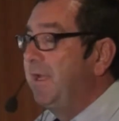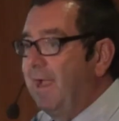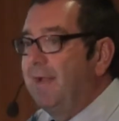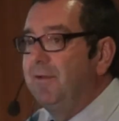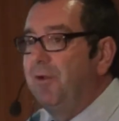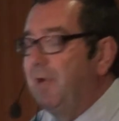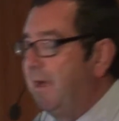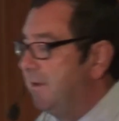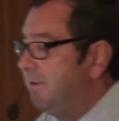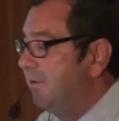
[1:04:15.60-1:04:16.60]
But you had to know
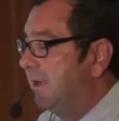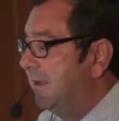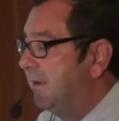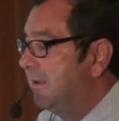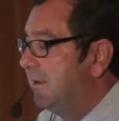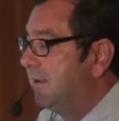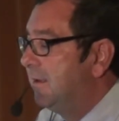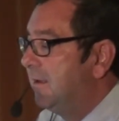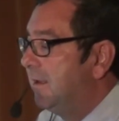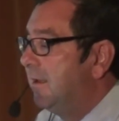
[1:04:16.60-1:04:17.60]
how to do it.
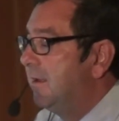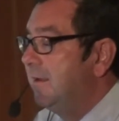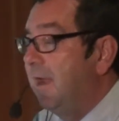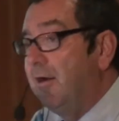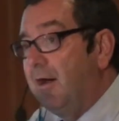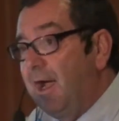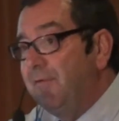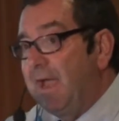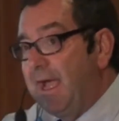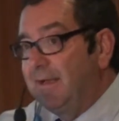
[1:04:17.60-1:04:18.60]
Now,
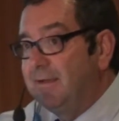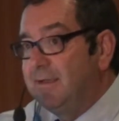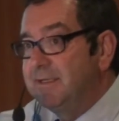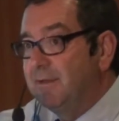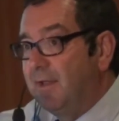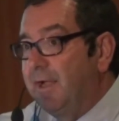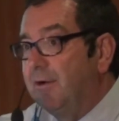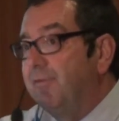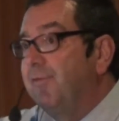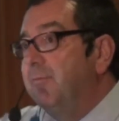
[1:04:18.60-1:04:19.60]
I've added this
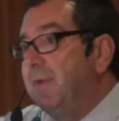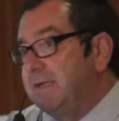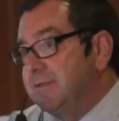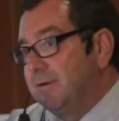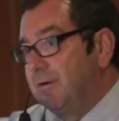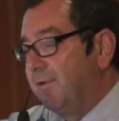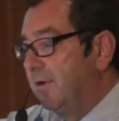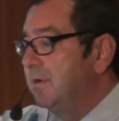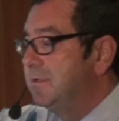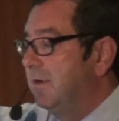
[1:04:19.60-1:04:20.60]
layer from my
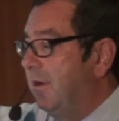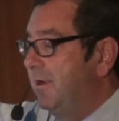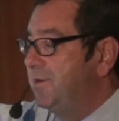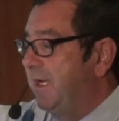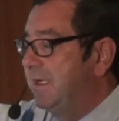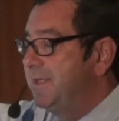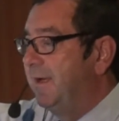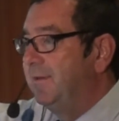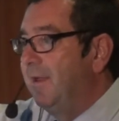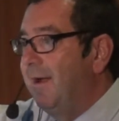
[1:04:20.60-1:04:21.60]
server to
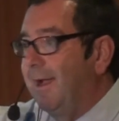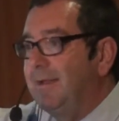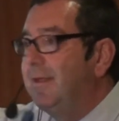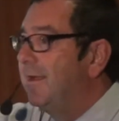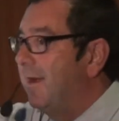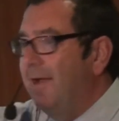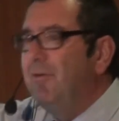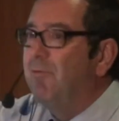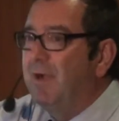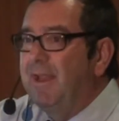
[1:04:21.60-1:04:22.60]
ArcGIS Online.
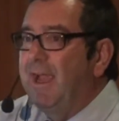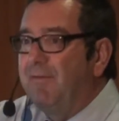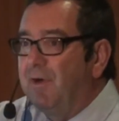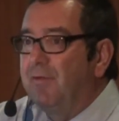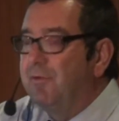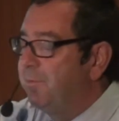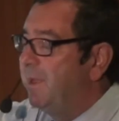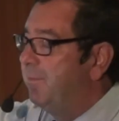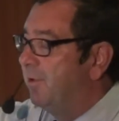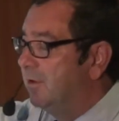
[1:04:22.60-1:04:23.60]
I don't want to have other
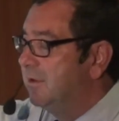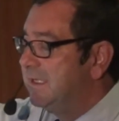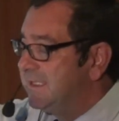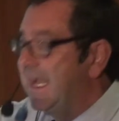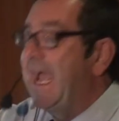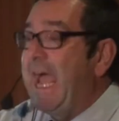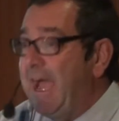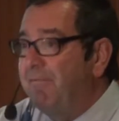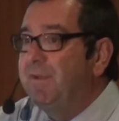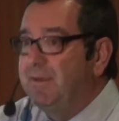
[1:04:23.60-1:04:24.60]
people to
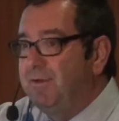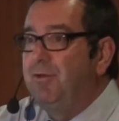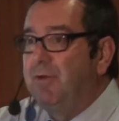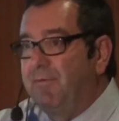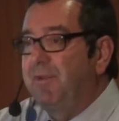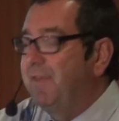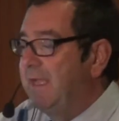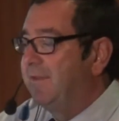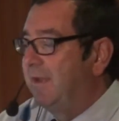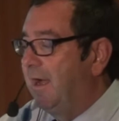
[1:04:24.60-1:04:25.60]
have to do
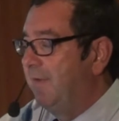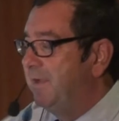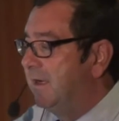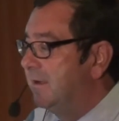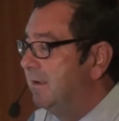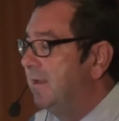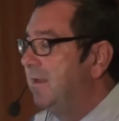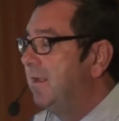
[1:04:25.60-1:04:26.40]
everything that I've done.